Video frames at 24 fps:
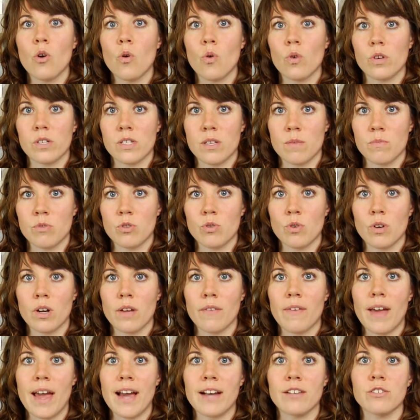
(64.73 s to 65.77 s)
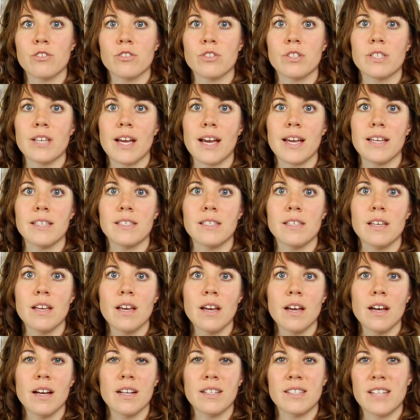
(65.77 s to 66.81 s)
or some sort of exercise
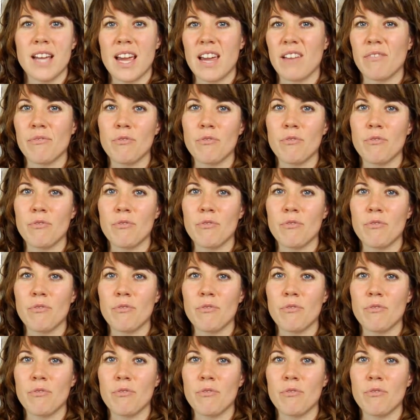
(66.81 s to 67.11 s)
a day,